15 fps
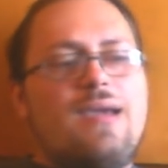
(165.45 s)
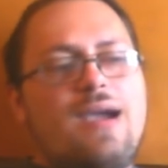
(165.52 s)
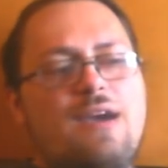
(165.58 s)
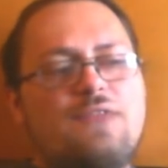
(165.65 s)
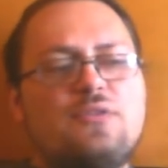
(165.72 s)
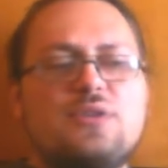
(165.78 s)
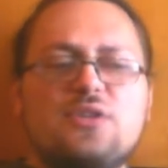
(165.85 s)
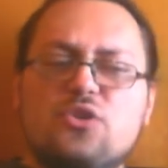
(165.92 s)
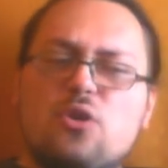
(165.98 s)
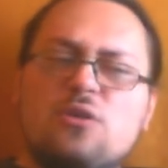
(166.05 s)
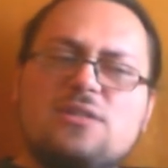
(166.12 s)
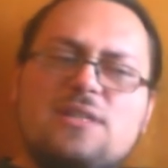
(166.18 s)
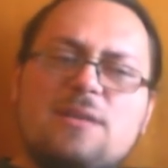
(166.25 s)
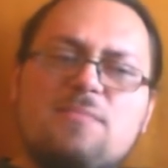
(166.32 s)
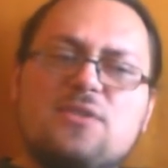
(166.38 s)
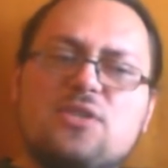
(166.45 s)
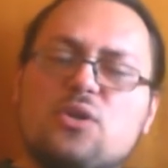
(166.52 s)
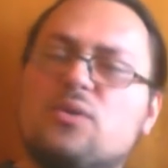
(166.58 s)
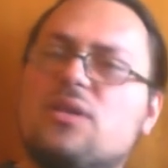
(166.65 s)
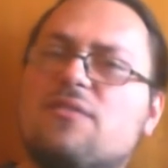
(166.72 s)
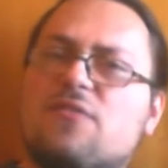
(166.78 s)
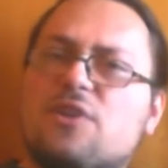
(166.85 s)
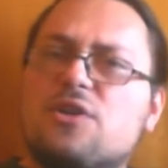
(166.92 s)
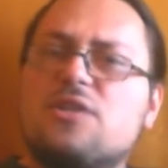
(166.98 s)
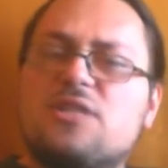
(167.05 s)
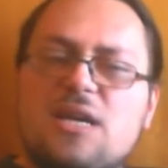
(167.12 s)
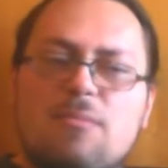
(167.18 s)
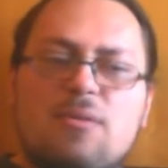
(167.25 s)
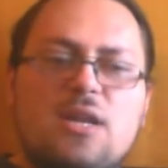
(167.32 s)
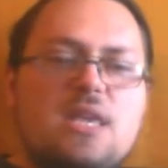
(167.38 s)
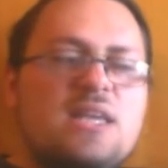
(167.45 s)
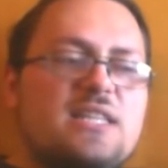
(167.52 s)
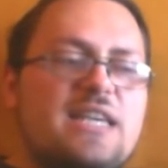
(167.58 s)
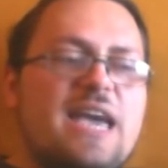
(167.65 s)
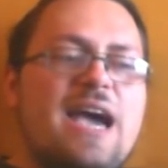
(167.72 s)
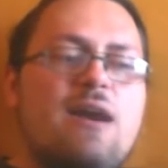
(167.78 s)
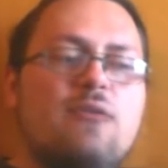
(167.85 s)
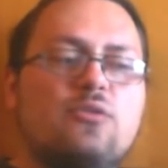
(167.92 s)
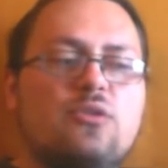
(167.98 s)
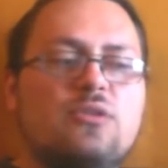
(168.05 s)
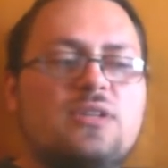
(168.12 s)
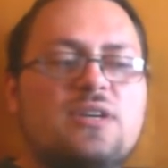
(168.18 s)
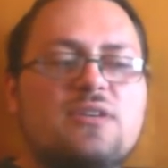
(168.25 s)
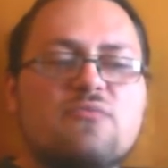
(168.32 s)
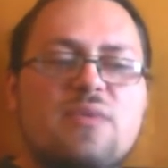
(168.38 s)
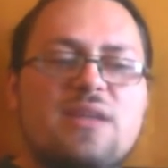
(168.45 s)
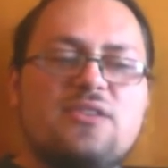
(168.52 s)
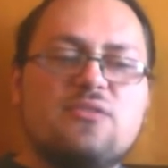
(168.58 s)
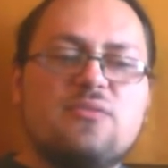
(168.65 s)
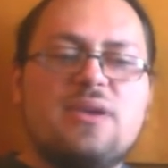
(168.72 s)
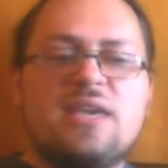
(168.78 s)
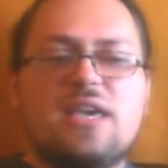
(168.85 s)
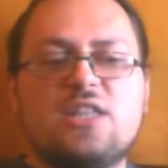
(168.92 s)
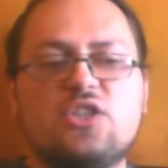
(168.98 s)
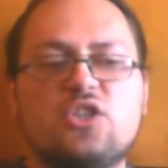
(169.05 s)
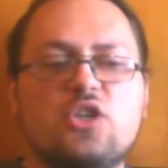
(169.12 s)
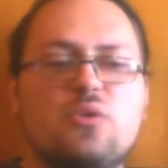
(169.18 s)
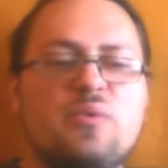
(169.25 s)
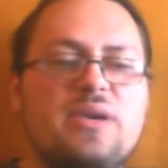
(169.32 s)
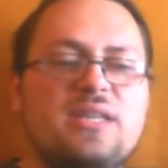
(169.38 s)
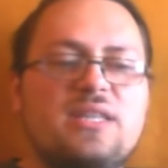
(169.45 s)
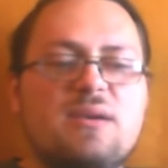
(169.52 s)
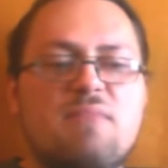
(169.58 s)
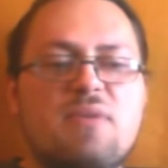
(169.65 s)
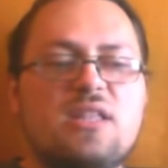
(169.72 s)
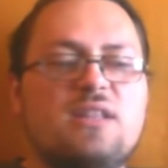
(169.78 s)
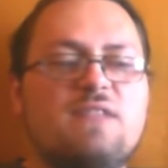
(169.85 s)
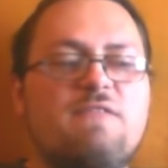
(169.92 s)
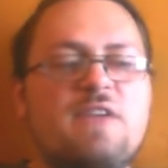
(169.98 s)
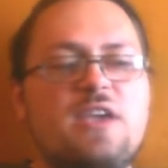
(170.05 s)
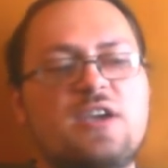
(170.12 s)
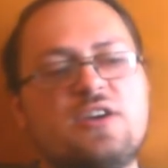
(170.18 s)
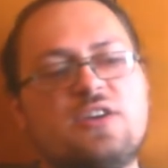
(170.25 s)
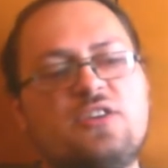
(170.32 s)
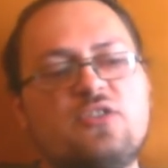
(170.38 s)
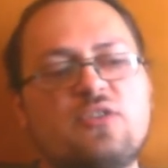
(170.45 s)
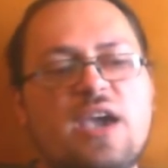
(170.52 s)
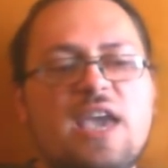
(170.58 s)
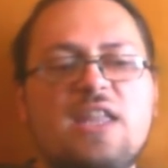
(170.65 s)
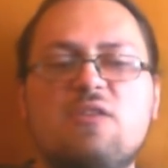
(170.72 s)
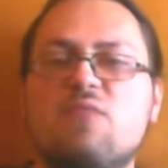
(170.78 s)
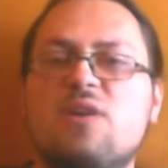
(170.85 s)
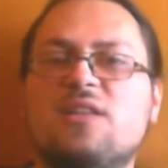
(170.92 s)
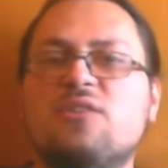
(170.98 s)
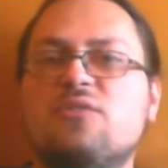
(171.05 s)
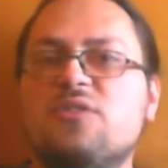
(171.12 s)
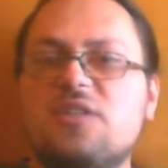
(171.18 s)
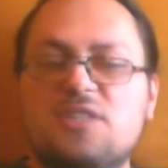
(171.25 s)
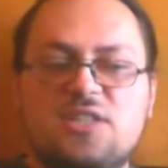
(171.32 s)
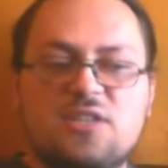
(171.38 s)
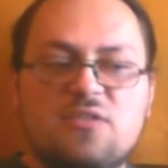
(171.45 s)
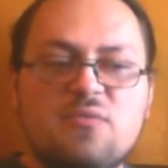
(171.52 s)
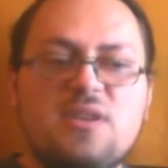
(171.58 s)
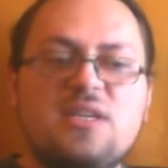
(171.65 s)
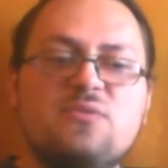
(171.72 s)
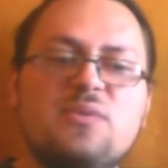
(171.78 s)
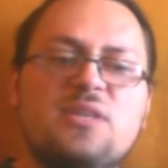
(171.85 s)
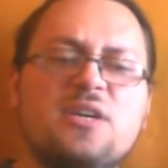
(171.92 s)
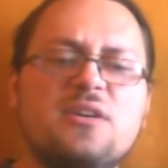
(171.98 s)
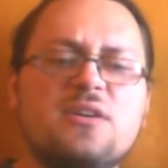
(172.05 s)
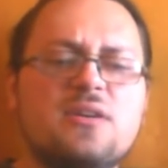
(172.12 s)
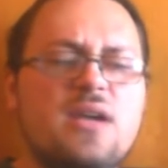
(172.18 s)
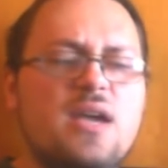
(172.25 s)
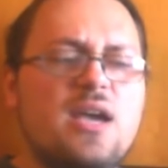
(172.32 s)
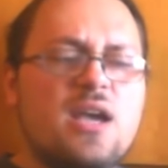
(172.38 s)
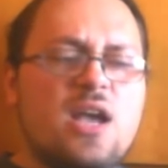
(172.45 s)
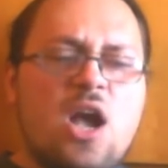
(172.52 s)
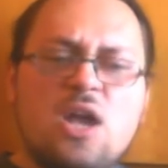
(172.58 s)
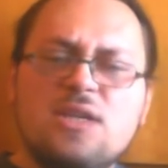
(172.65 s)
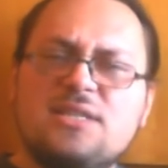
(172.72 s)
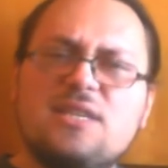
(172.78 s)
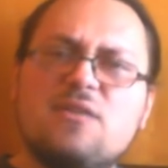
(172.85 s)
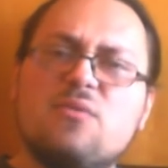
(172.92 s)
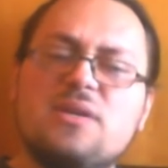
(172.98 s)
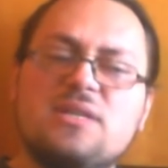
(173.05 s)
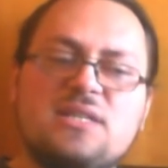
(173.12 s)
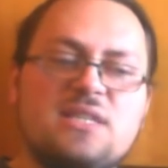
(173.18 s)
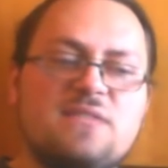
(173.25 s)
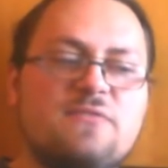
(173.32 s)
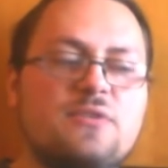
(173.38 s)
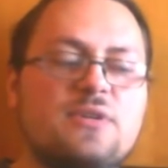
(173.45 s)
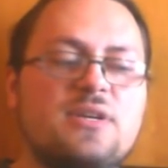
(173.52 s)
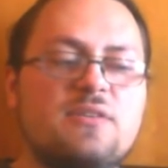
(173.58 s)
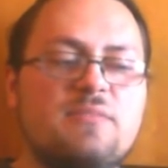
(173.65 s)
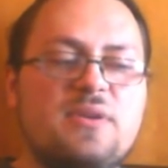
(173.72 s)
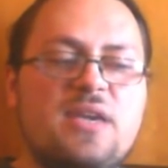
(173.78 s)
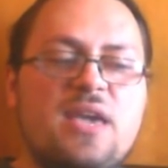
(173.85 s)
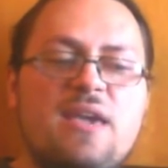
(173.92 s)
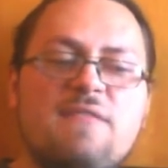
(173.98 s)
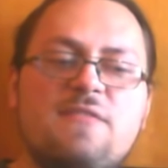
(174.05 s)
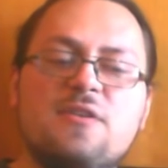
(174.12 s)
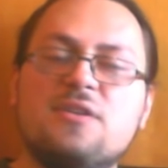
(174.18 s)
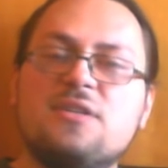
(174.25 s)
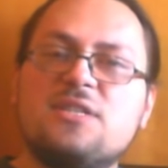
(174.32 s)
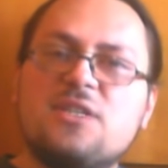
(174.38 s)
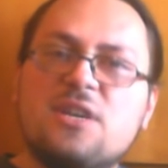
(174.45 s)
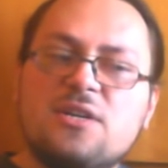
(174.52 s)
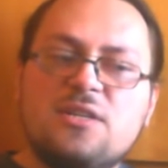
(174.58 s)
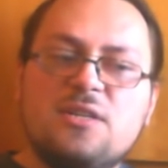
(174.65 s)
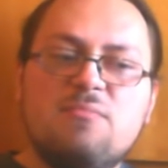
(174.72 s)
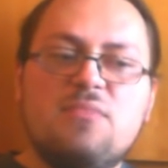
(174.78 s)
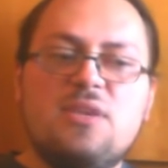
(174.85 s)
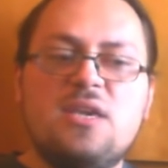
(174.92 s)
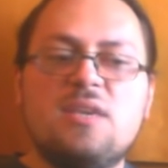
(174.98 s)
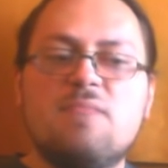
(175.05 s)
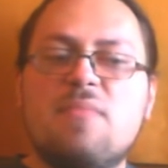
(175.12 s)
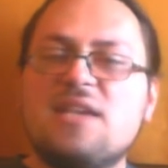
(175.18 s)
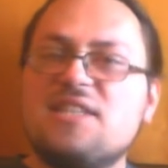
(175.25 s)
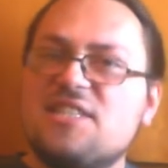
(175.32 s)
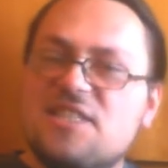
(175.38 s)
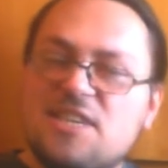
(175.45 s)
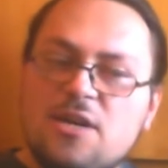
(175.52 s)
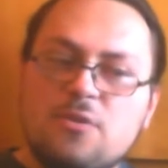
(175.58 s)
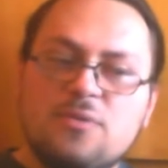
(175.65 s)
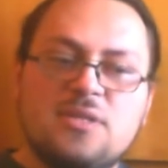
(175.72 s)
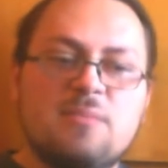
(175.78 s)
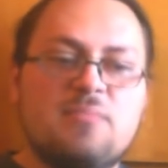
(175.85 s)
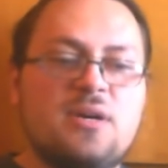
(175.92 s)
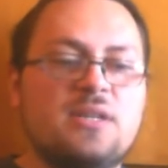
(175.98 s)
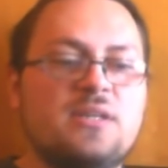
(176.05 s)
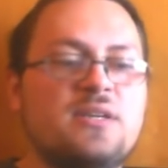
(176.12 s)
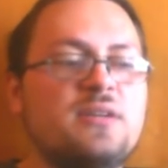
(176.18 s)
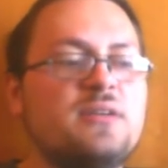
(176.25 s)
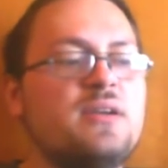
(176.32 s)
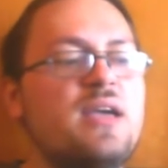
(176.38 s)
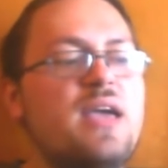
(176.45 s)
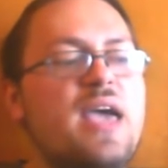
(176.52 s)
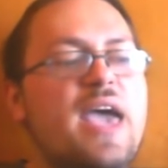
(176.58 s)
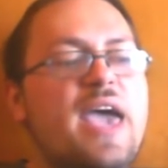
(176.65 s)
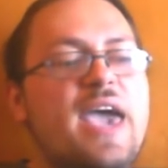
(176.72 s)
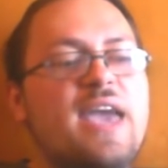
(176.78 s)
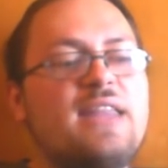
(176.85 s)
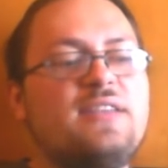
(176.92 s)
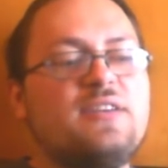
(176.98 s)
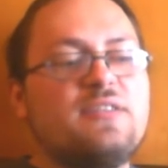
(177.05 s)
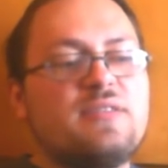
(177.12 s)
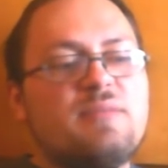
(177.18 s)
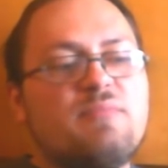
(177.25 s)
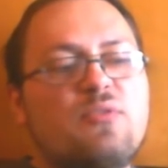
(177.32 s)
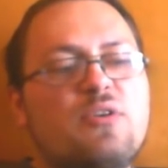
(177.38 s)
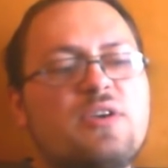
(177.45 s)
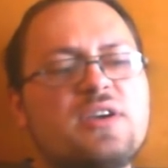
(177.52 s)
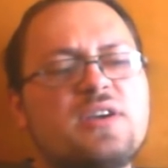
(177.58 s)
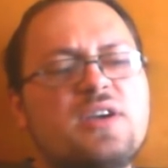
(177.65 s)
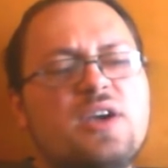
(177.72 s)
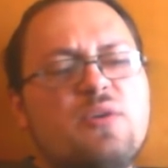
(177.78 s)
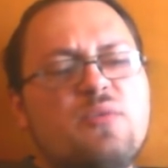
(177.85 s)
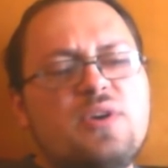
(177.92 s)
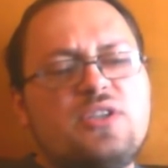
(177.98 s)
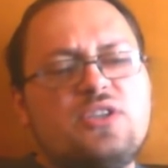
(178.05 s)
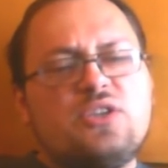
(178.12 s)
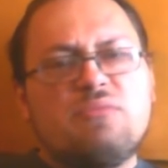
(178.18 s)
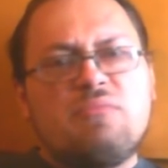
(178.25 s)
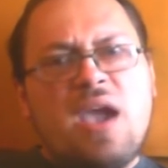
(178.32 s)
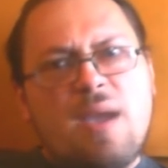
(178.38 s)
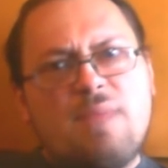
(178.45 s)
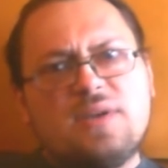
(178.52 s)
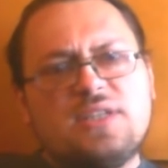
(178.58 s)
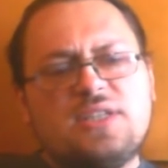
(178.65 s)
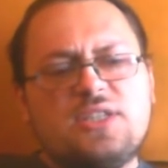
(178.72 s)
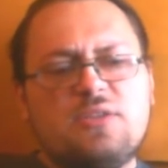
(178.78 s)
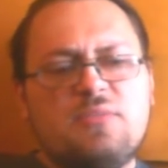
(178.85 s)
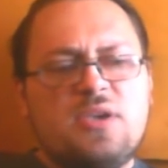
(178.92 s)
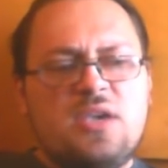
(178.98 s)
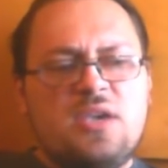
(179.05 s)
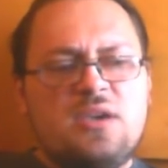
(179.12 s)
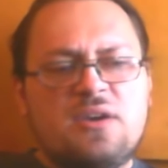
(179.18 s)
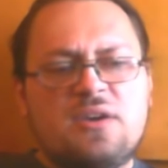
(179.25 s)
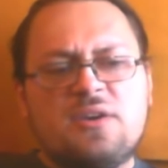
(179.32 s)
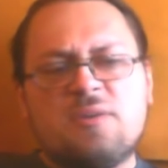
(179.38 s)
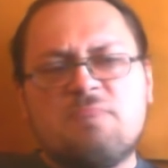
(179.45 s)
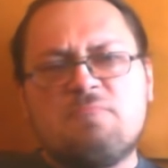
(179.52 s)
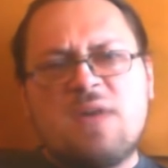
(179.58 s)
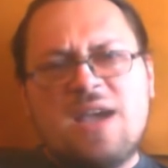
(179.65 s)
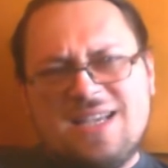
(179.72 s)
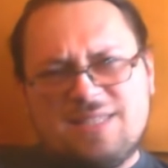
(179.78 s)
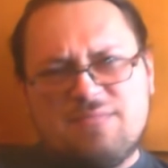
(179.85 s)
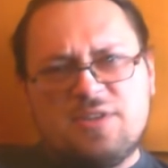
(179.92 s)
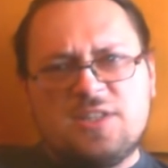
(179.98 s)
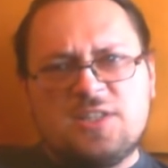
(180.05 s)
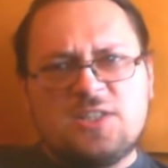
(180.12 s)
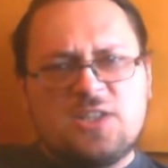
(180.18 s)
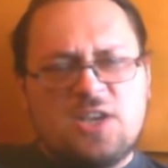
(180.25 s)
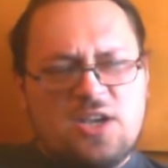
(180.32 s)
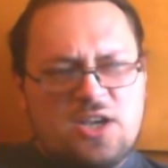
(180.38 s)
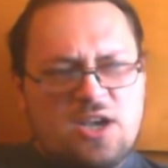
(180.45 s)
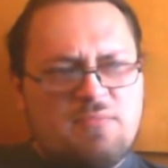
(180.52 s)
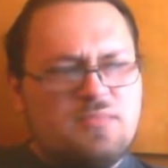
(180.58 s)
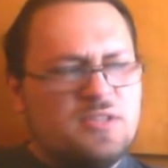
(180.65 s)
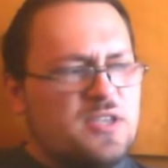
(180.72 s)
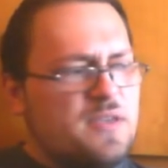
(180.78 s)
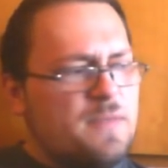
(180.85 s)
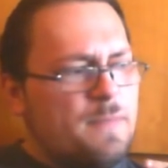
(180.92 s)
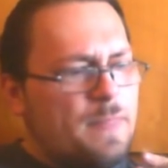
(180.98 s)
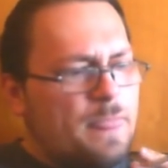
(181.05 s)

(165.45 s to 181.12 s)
After a short episode of her doubling down on her rhetoric and showing the middle finger to anyone who disagrees with her, consequences for her behavior started being bestowed upon her and her employer, which happens to be her husband's company.